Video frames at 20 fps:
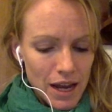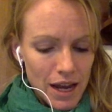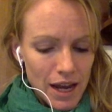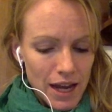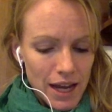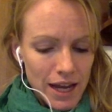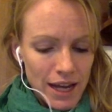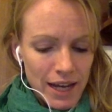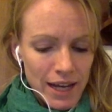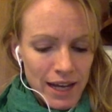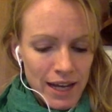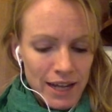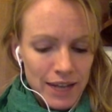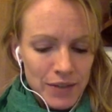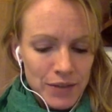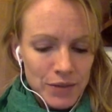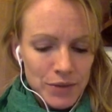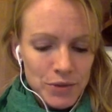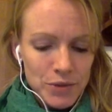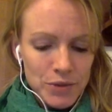And
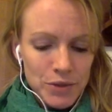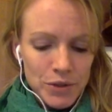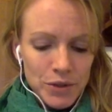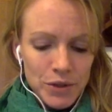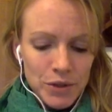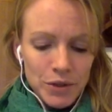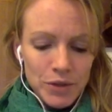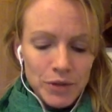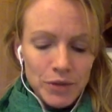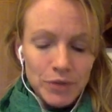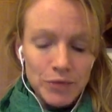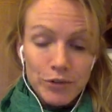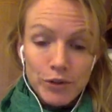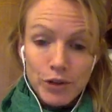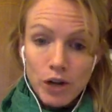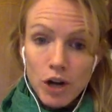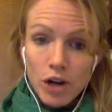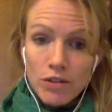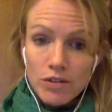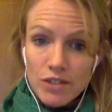also for a
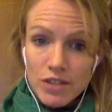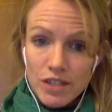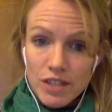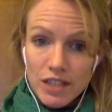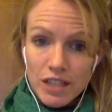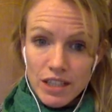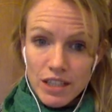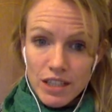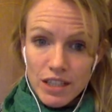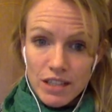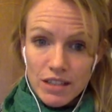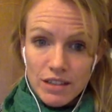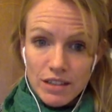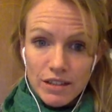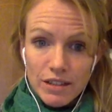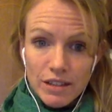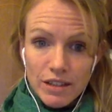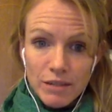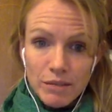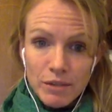concert,
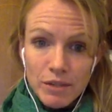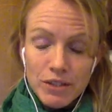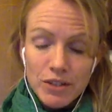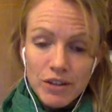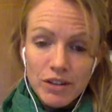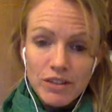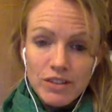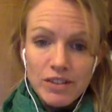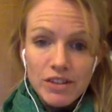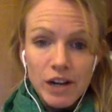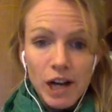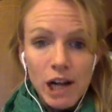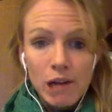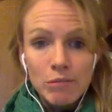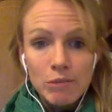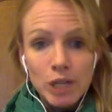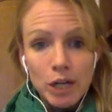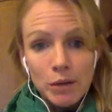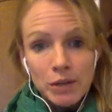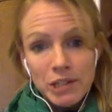a music concert,
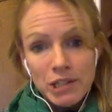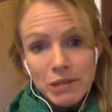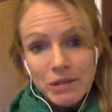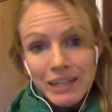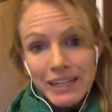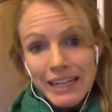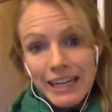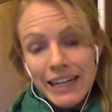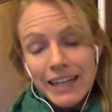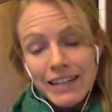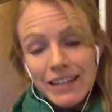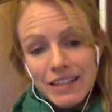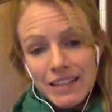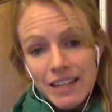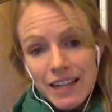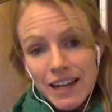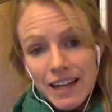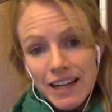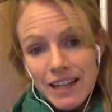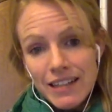I'm going to a gig
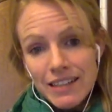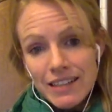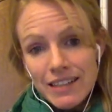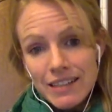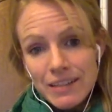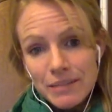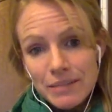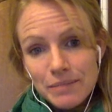tonight.